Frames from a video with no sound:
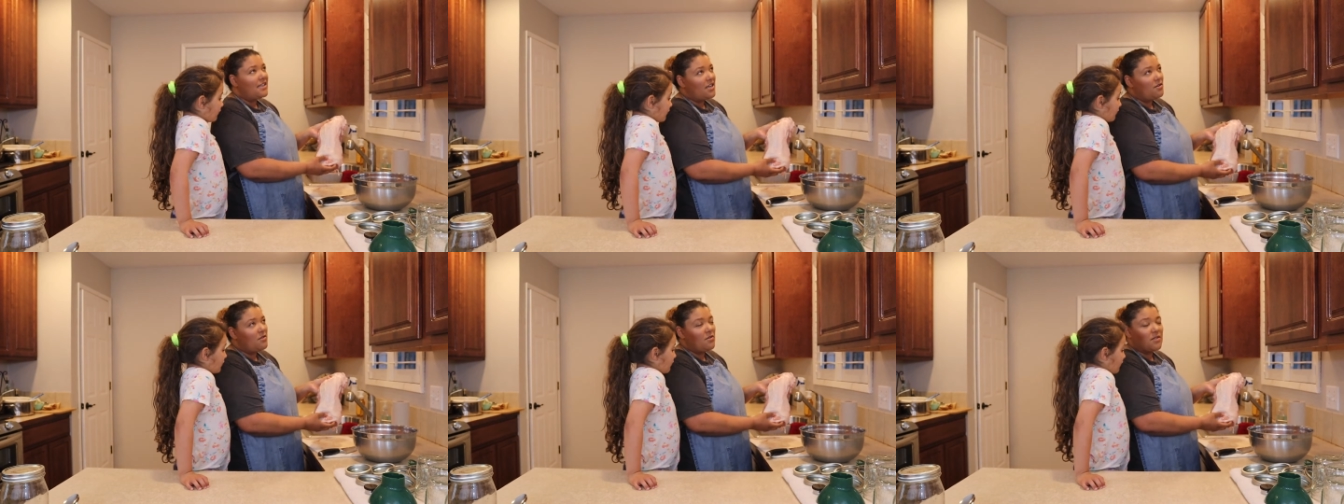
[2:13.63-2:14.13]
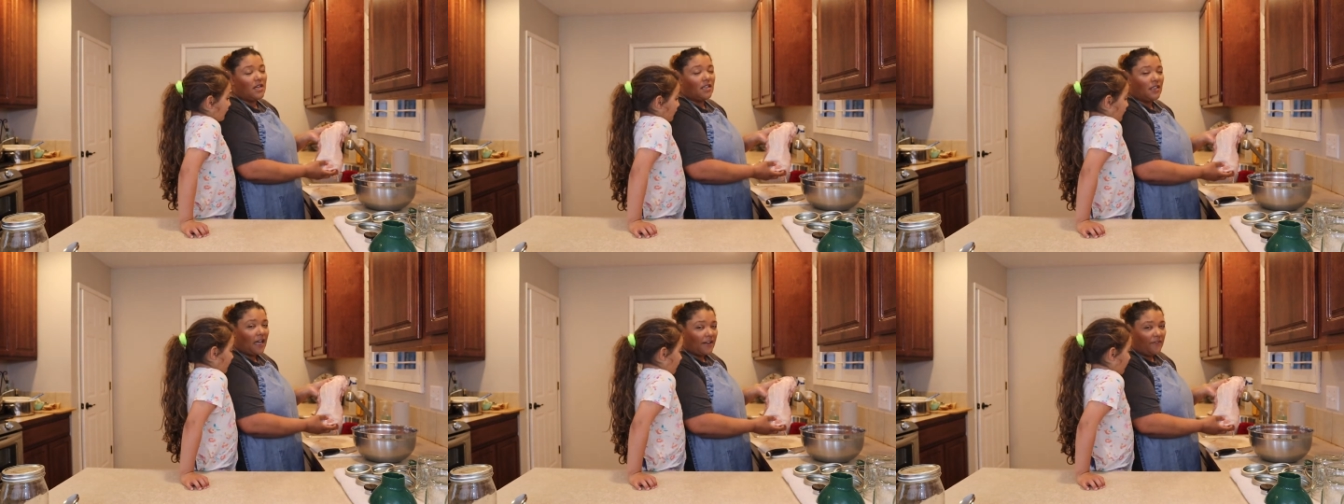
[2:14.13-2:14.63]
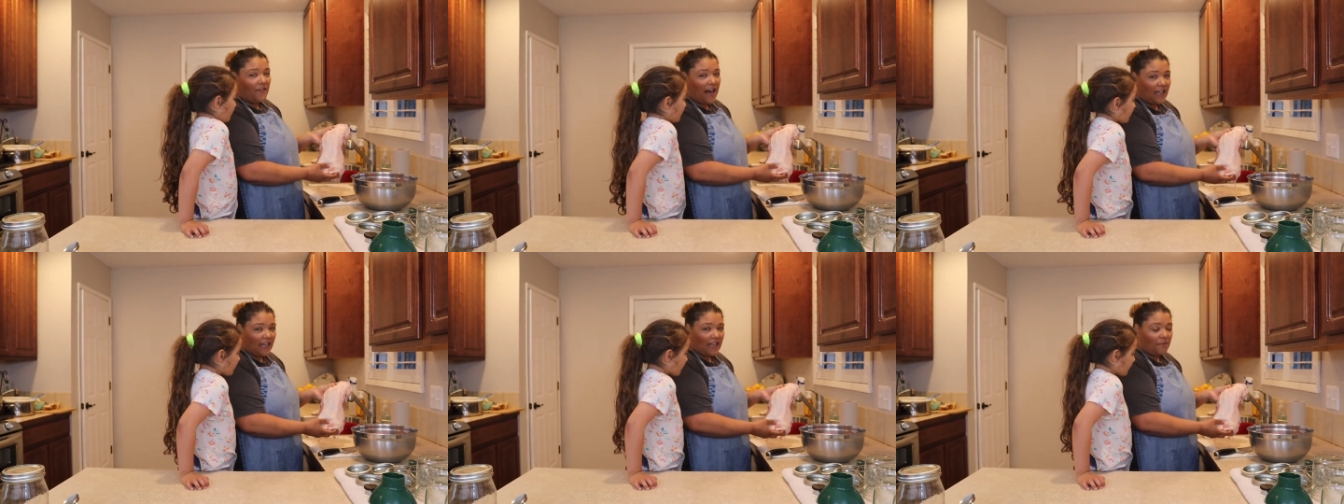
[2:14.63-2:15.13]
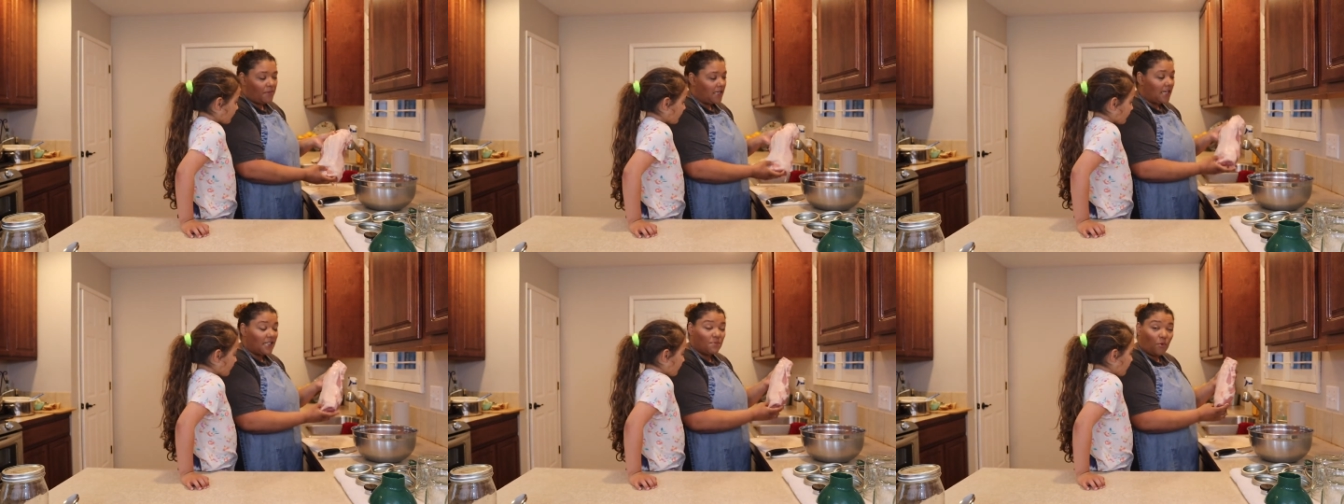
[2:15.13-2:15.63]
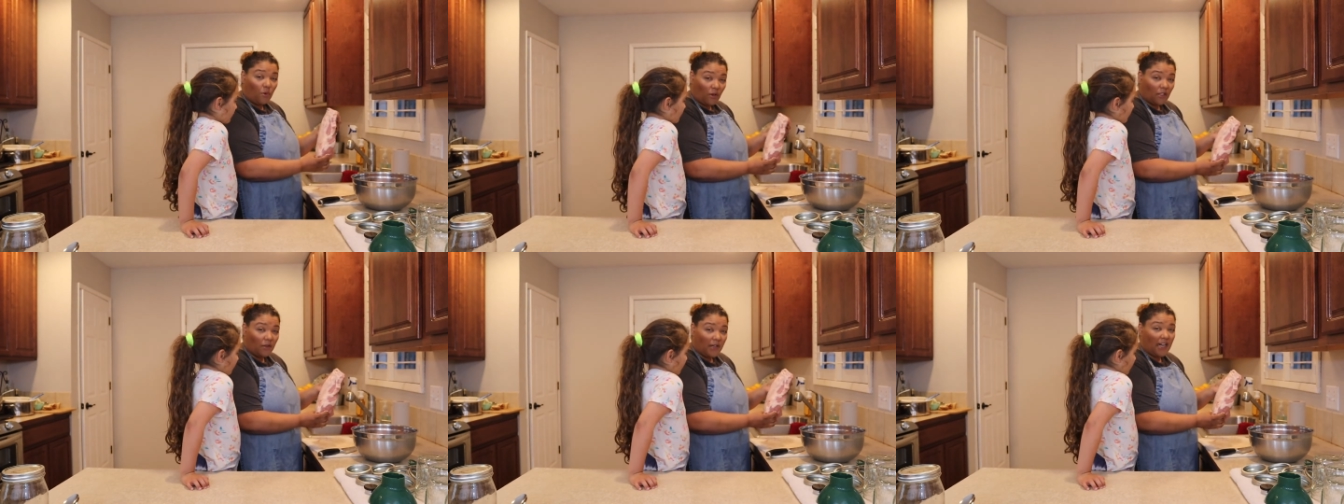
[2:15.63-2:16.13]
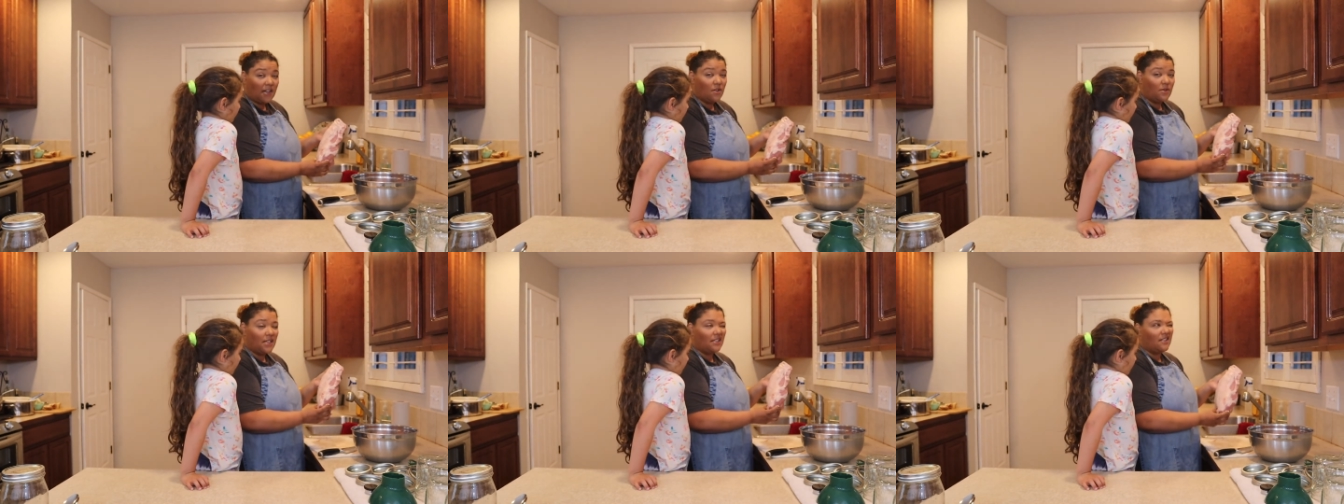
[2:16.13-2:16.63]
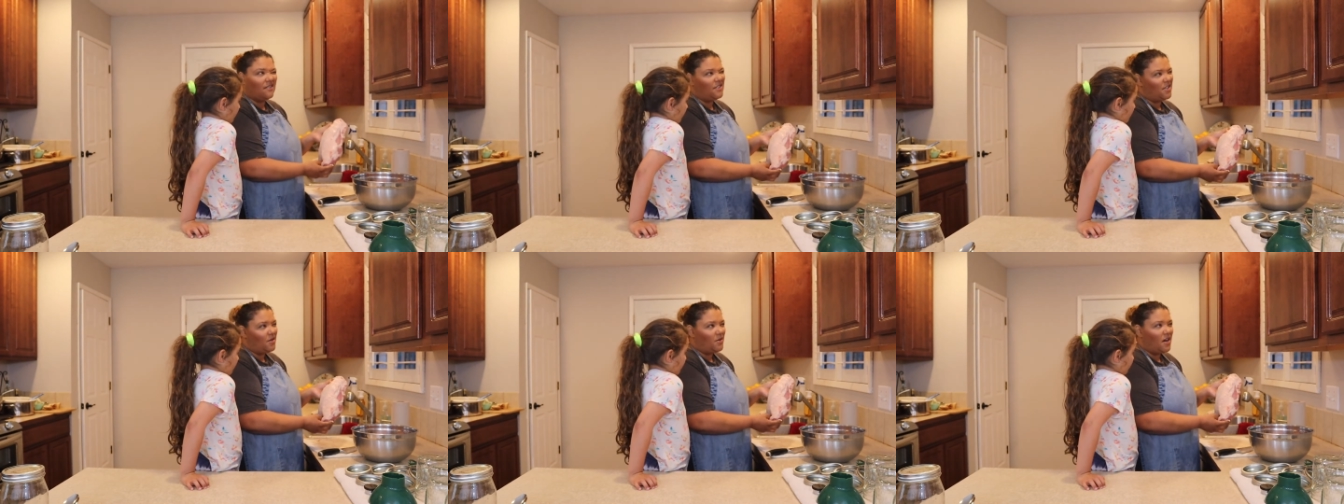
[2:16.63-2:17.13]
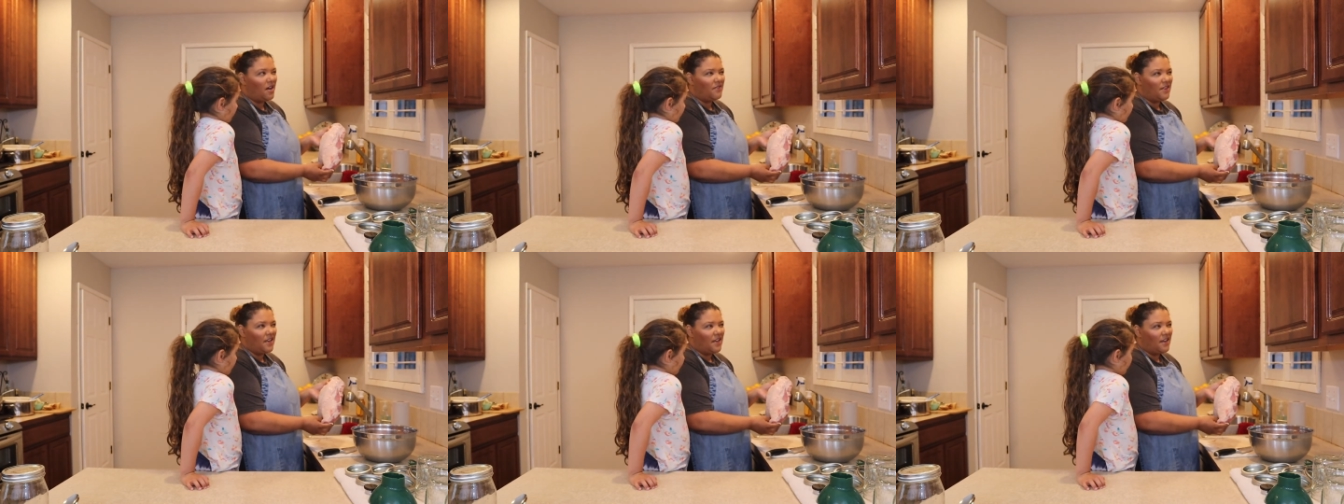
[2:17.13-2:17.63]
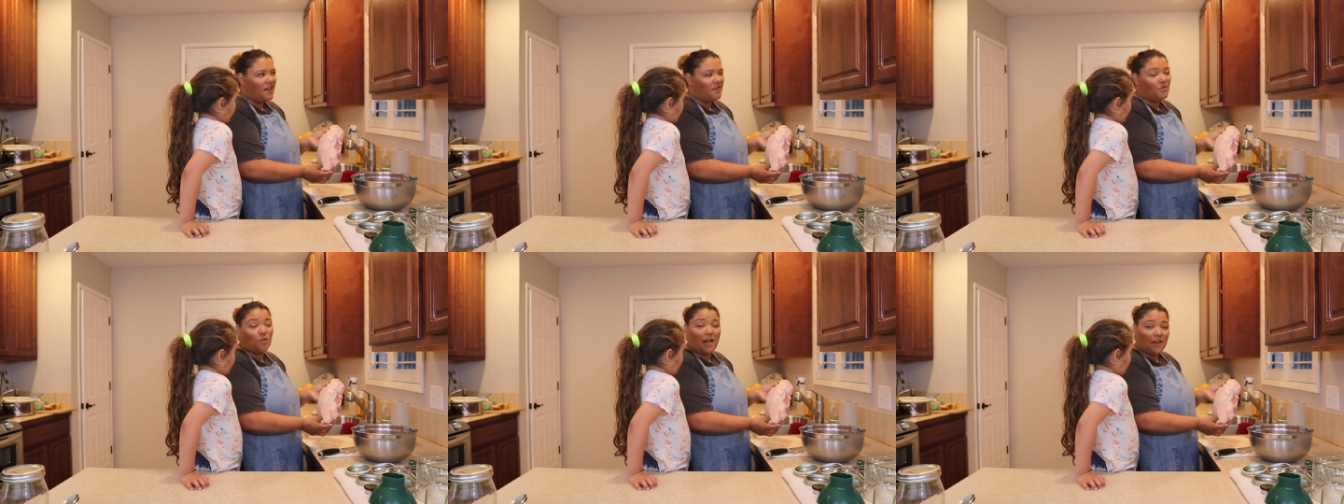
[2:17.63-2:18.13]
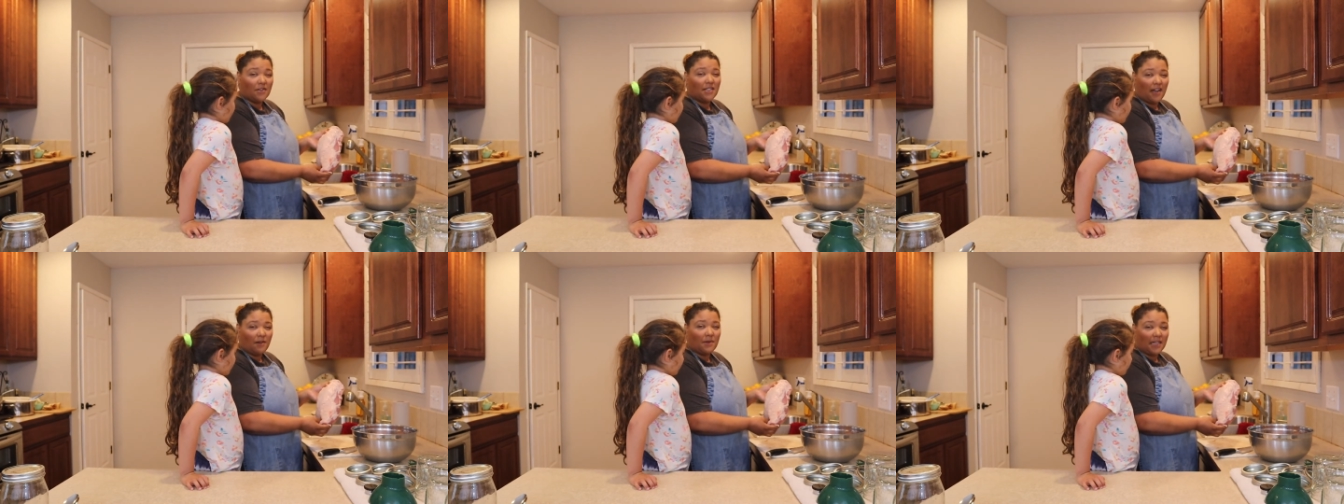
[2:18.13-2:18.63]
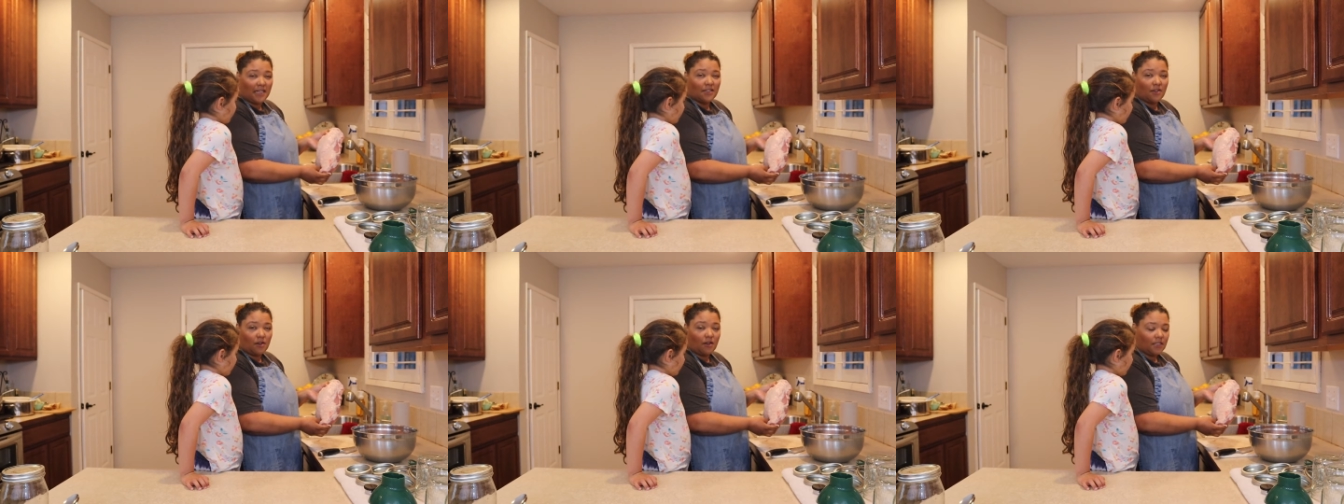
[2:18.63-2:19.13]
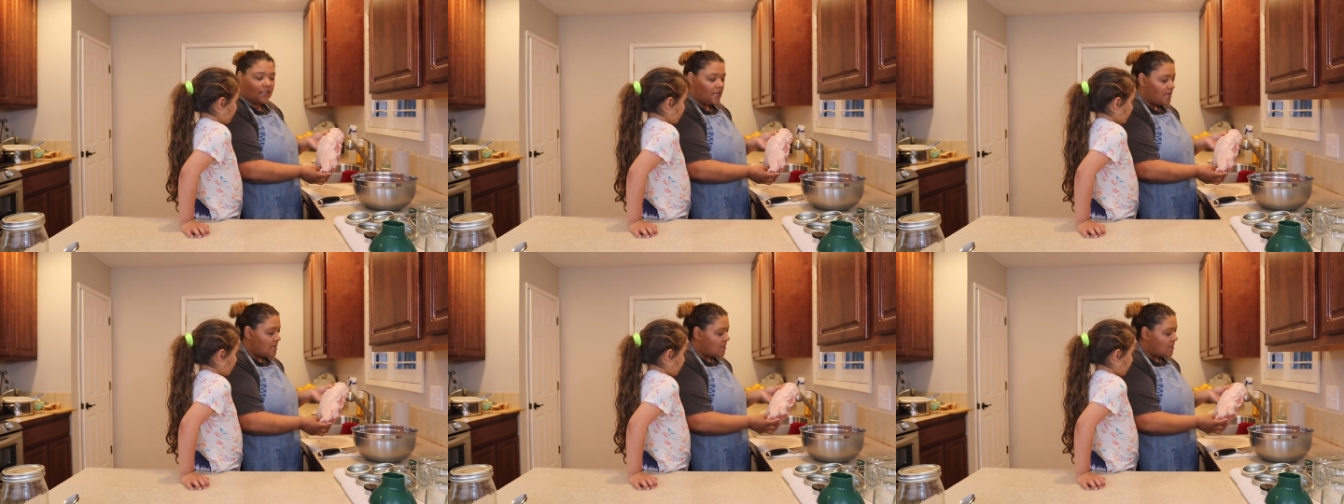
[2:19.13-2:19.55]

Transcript: that you use a lot of fat in it, but is pork loin. I know it's, you know, on the um, drier side when it gets cooked.